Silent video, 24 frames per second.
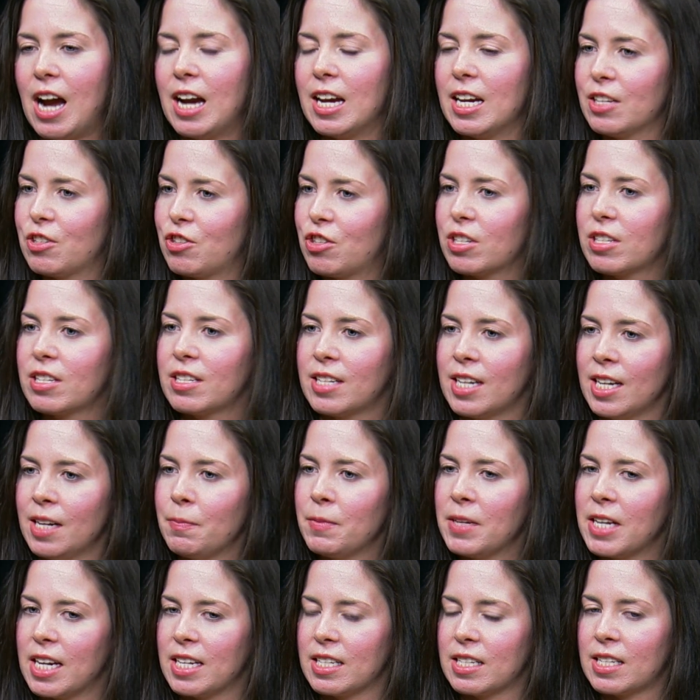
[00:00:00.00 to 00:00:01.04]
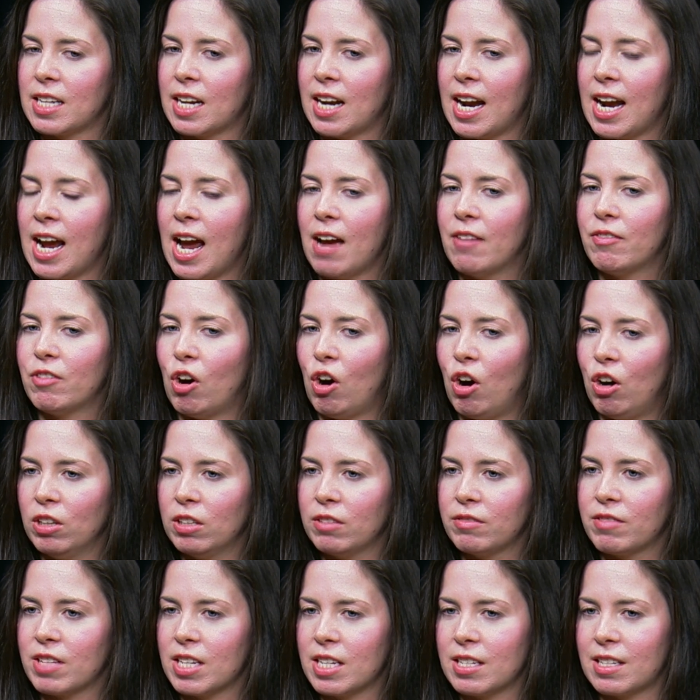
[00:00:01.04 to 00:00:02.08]
it just hit me. I said, I have all
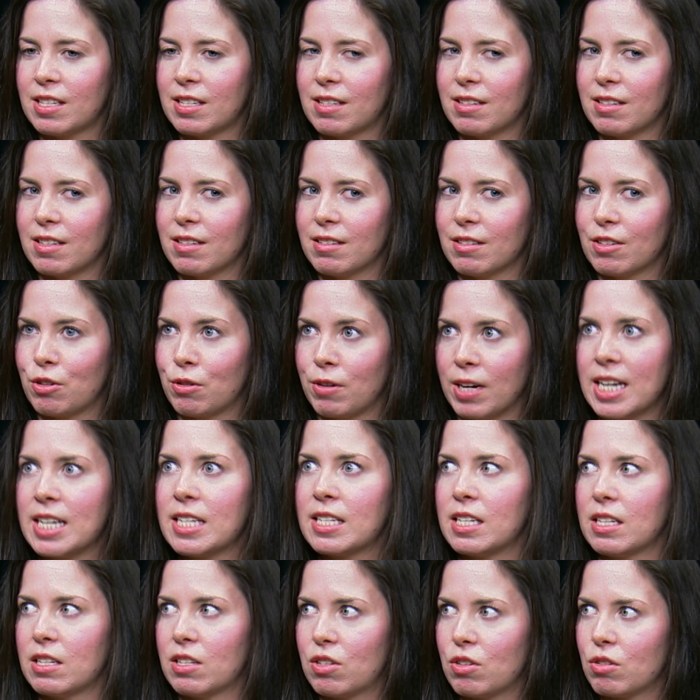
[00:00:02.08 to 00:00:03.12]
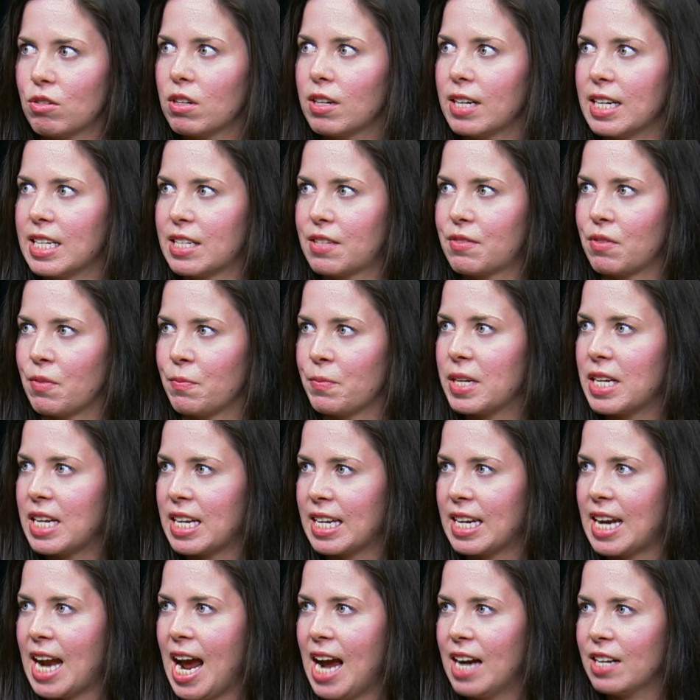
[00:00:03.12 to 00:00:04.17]
of these crazy stories from
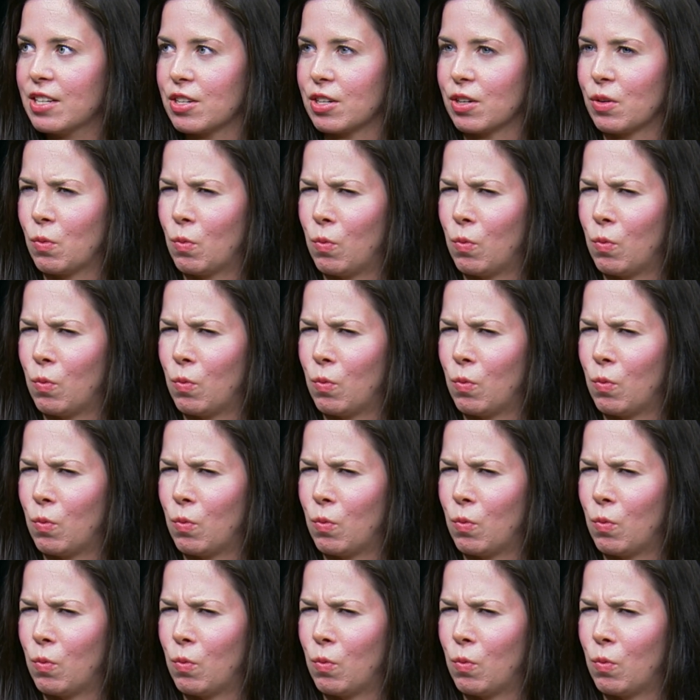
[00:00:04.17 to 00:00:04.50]
being an actor,